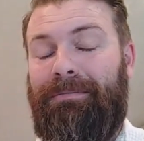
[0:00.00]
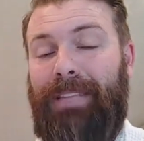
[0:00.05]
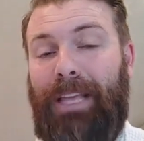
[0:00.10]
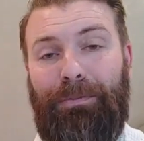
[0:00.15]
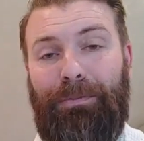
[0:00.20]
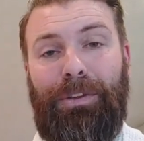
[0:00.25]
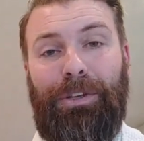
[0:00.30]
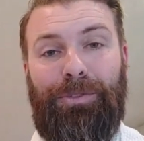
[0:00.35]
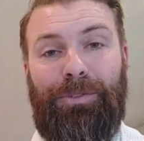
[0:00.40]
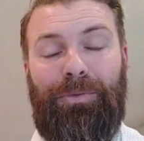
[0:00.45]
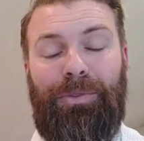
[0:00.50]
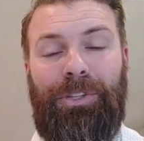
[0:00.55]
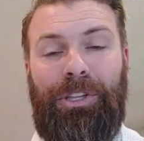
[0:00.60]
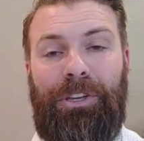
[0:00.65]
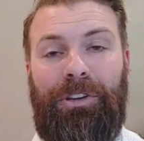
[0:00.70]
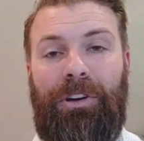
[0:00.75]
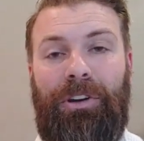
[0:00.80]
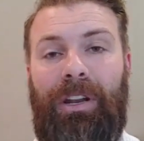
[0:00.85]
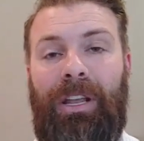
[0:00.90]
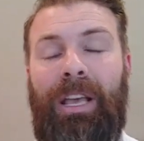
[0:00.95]
That feels really
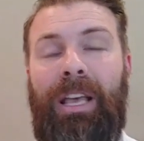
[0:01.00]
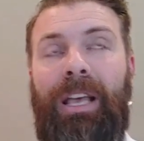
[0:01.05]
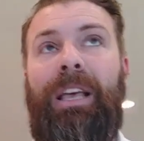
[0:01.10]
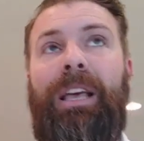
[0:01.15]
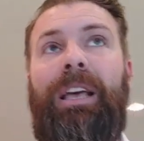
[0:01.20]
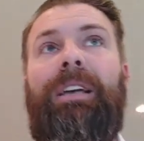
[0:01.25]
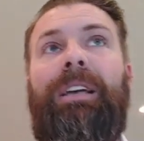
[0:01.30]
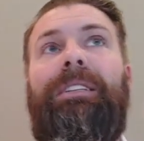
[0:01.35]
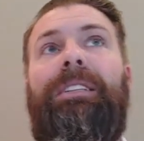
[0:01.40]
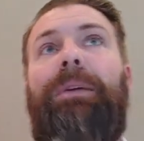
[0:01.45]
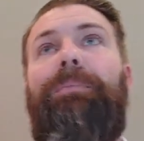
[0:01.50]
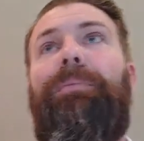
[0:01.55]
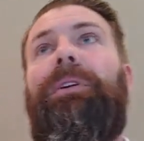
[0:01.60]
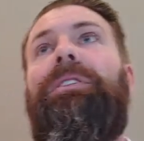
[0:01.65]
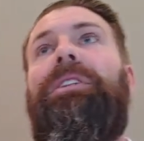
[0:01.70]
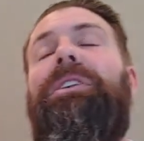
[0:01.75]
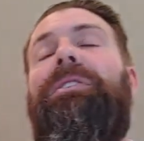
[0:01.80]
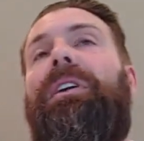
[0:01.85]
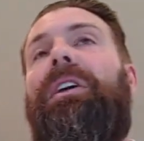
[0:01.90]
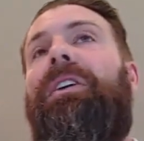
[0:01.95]
good.
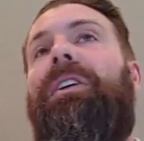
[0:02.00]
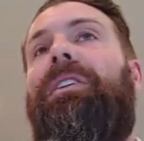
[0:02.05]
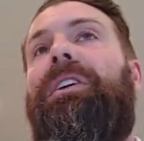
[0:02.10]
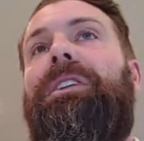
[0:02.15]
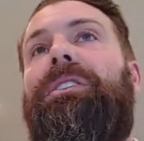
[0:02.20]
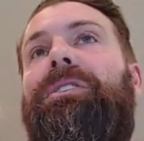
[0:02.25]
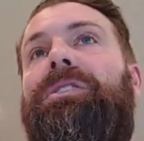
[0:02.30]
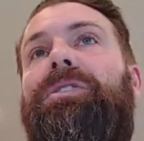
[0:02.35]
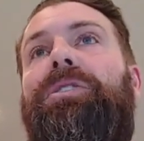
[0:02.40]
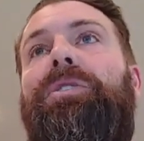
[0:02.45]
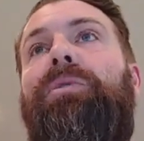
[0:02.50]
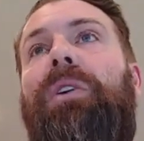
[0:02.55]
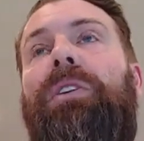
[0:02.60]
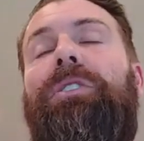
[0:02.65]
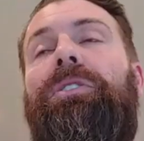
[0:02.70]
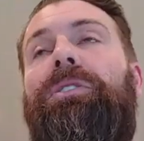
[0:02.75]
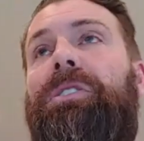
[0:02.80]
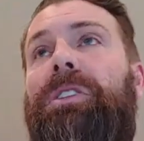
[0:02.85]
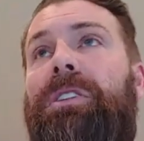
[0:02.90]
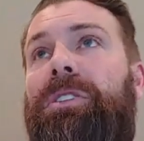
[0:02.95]
Typically, there is
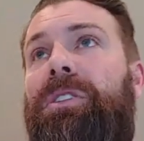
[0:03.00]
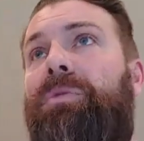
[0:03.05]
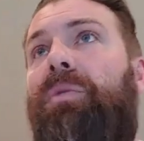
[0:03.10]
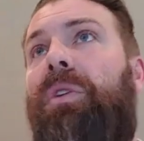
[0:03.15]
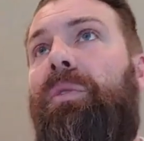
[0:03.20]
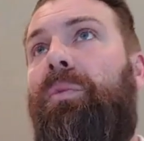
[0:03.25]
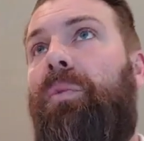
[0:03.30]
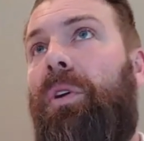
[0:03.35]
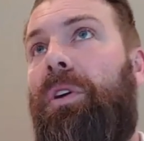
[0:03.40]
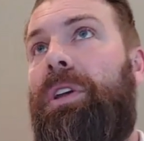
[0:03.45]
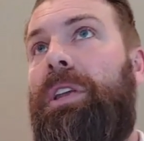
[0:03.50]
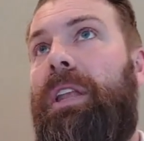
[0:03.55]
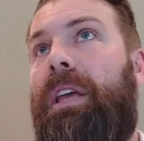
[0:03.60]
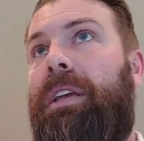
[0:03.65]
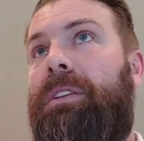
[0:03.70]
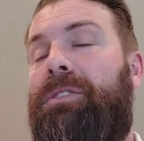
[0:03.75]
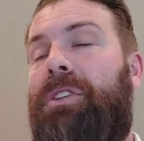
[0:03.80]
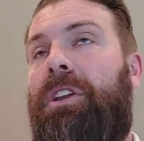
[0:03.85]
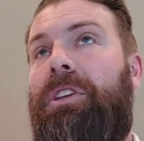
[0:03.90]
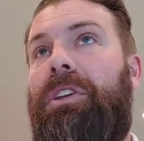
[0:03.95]
261 working
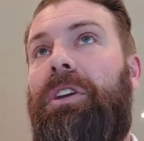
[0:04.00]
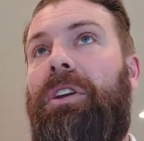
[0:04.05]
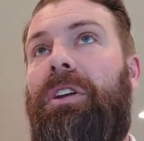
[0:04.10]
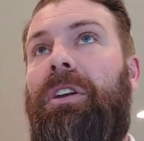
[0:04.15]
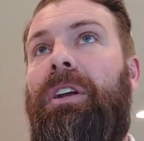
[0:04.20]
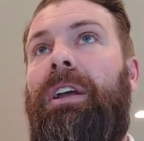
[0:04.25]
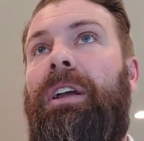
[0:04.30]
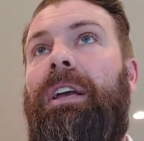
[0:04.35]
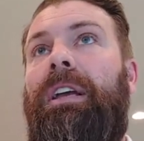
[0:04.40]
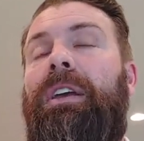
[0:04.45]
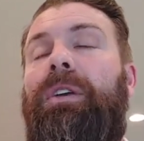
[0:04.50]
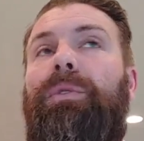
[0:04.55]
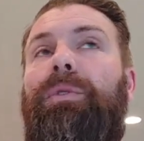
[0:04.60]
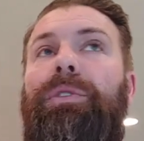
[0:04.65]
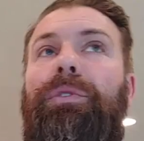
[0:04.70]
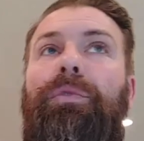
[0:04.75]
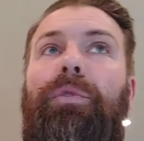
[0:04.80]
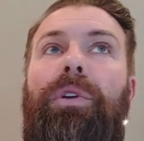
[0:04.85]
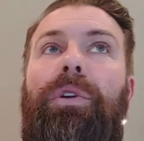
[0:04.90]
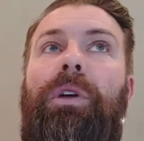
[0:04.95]
days in a year.
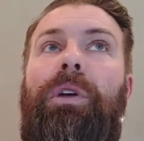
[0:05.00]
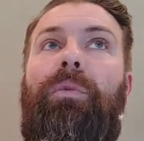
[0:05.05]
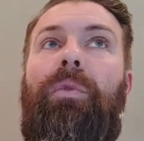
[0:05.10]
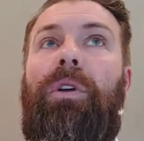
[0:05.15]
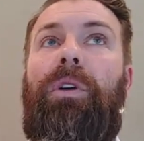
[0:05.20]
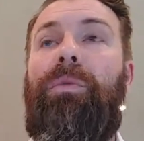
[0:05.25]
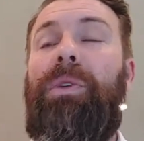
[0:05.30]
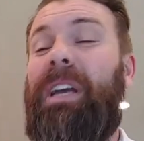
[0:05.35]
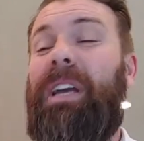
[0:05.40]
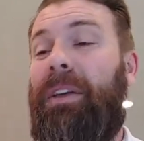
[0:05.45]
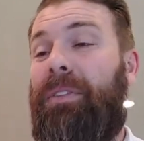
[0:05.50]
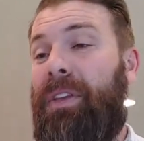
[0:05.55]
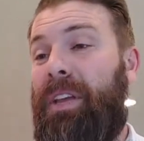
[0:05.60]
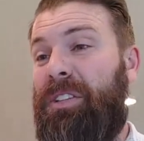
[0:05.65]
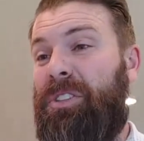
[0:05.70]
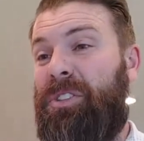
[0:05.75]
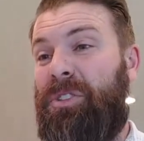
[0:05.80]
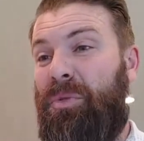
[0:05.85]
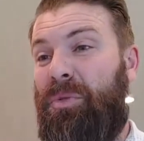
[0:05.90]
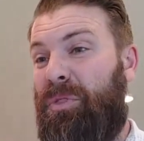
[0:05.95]
With a four day work week, I think
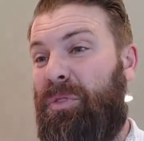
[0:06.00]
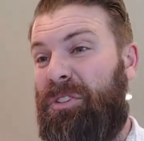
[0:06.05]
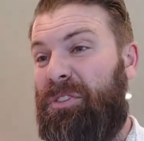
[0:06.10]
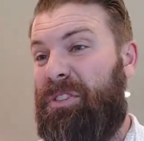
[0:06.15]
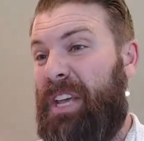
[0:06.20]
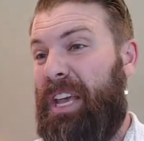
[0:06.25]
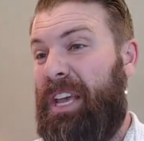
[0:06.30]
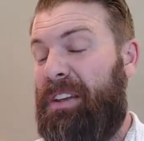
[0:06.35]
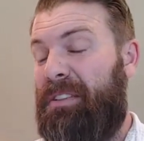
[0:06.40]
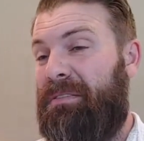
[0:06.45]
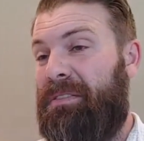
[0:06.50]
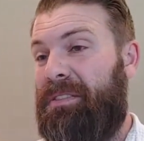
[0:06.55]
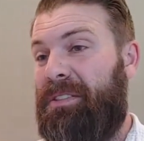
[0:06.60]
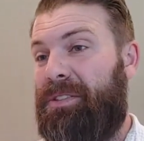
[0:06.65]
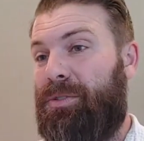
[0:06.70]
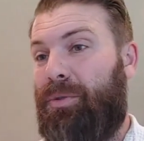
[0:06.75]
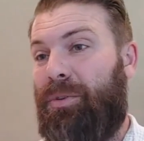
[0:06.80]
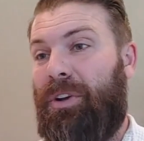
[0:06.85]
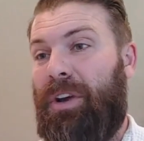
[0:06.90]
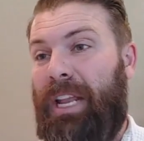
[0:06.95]
it's 210,
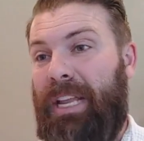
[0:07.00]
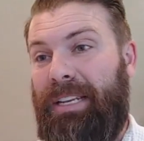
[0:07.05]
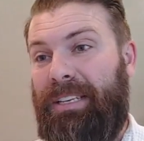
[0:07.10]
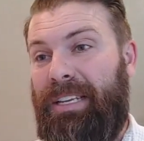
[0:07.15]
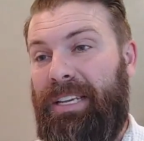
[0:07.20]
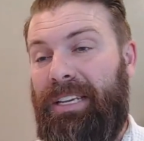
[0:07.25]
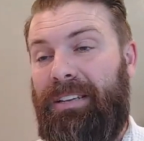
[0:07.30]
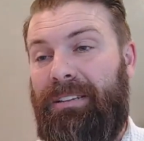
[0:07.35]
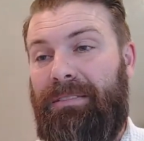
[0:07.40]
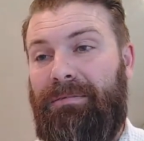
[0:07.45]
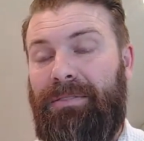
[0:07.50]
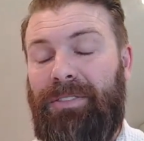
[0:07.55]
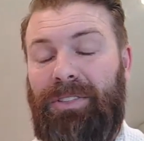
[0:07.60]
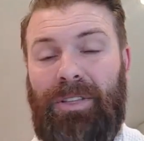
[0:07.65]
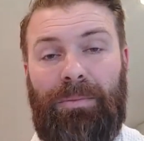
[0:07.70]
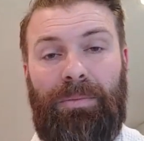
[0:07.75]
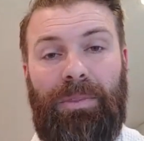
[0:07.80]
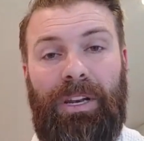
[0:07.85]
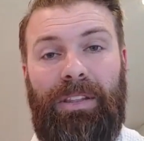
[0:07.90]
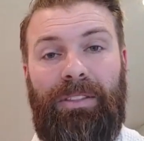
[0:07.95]
218,
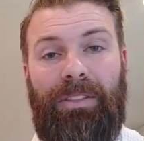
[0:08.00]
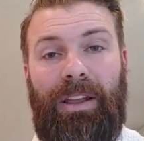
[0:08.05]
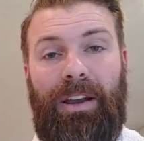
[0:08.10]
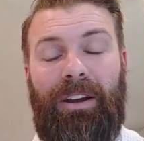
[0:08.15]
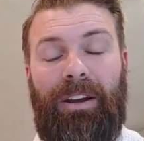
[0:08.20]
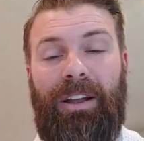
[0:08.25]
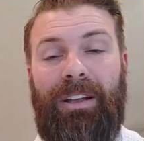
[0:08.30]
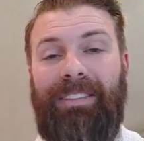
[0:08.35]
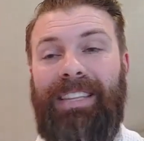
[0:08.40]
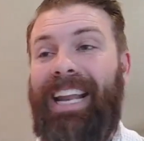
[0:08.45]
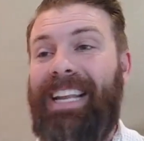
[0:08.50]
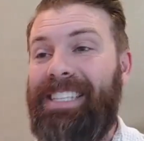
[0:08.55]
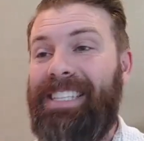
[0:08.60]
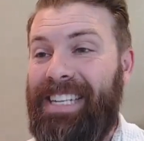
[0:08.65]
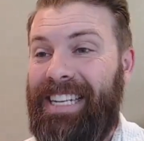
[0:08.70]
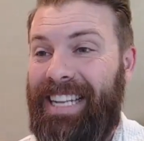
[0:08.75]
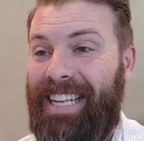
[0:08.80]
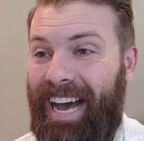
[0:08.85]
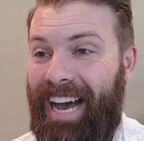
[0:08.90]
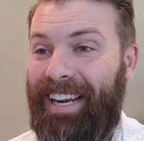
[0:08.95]
something in there. That
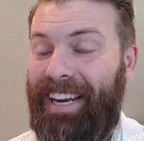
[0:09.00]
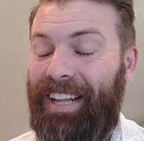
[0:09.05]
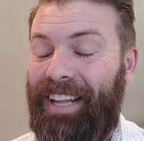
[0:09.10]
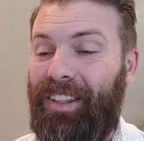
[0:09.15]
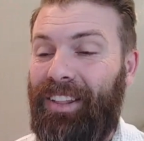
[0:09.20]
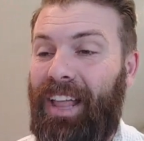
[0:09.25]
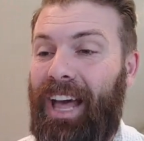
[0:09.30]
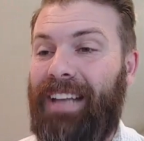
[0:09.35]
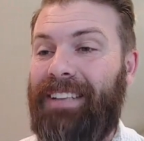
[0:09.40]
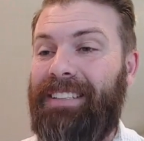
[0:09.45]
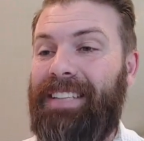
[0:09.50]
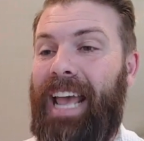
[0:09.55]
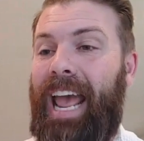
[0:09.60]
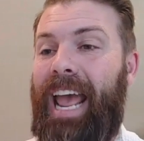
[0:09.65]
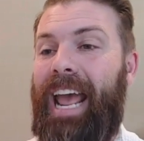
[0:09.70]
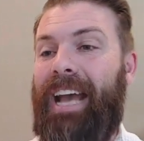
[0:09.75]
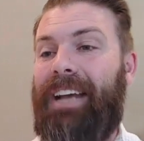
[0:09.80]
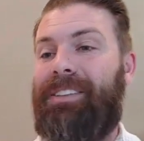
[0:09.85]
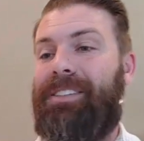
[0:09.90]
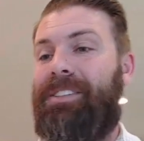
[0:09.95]
is not a lot to
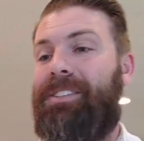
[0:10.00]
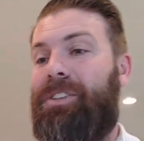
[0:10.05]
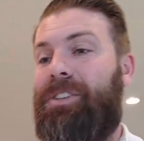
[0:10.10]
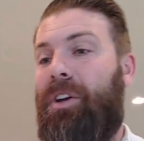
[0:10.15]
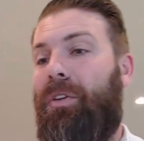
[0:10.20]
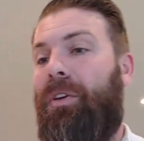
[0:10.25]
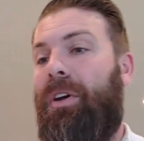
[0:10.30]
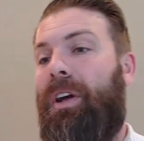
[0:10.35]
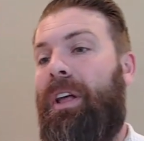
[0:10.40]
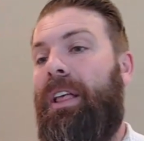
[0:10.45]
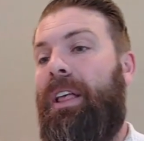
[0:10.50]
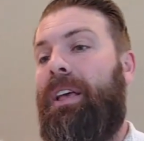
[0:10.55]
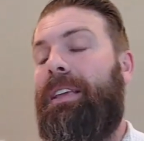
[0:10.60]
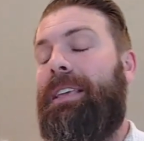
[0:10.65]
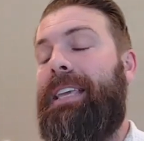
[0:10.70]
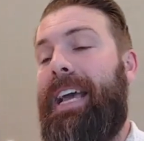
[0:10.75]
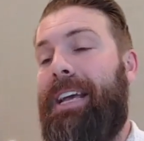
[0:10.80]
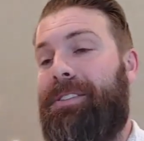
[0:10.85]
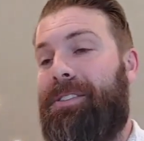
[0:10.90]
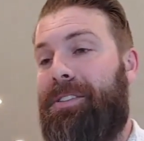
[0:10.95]
ask. So,
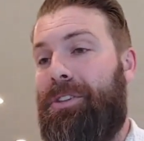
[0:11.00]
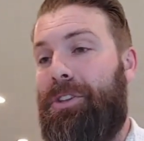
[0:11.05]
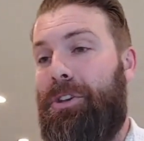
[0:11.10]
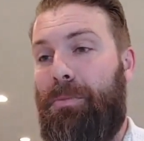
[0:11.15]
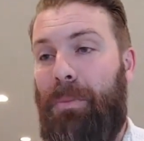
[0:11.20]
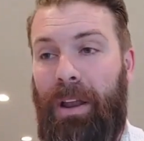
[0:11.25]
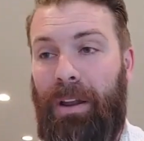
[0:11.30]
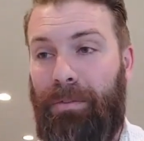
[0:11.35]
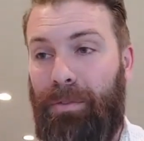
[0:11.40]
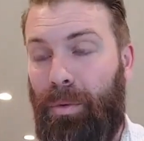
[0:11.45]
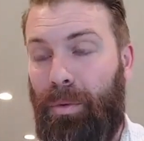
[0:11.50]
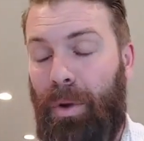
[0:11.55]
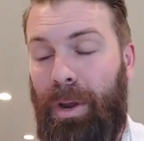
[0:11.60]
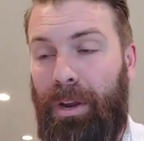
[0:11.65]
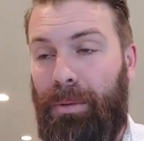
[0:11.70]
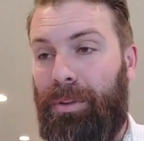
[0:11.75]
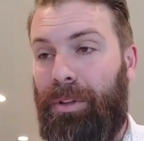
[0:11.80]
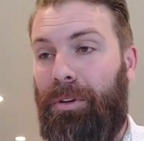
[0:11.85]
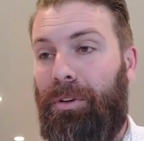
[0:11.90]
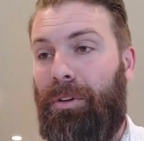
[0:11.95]
yes, you might have to
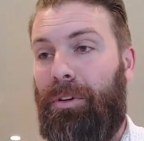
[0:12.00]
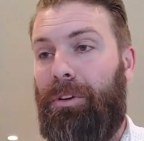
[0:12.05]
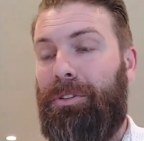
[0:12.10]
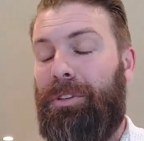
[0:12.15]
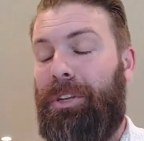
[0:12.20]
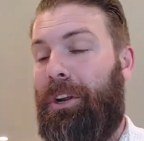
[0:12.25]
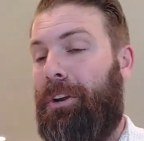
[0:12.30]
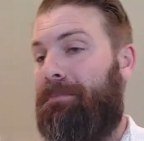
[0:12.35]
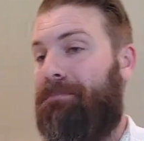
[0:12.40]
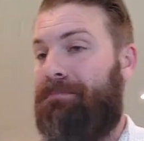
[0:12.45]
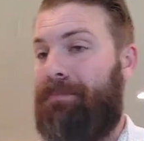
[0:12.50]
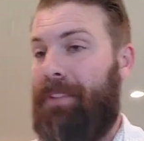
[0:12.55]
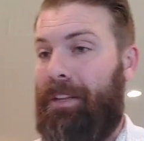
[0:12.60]
wake up a little earlier,